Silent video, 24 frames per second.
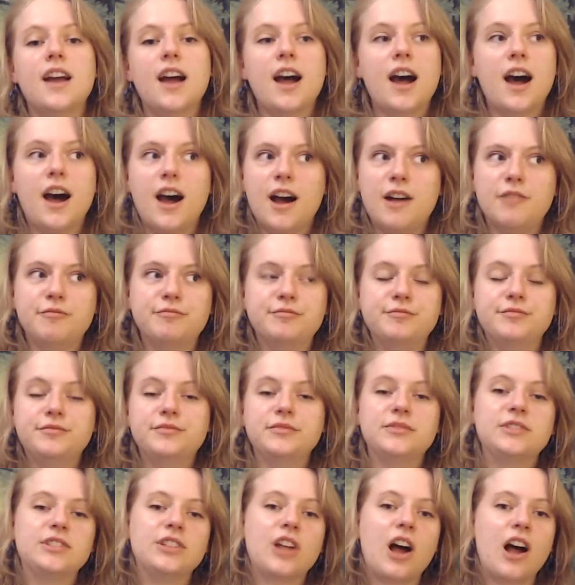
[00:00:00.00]

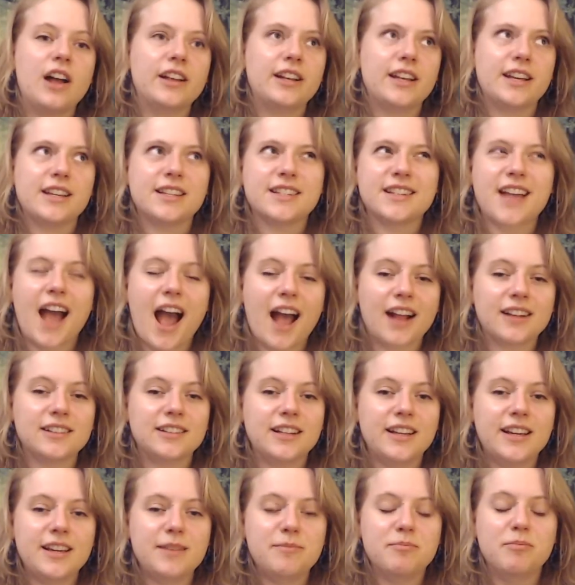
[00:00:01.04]
Not
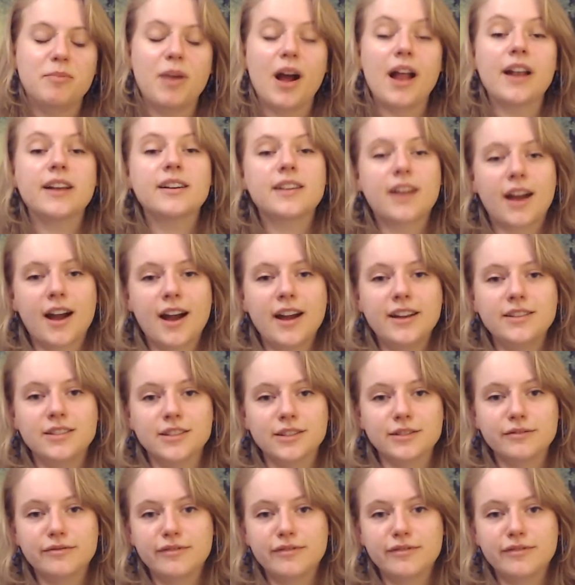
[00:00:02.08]
exactly, but kind of.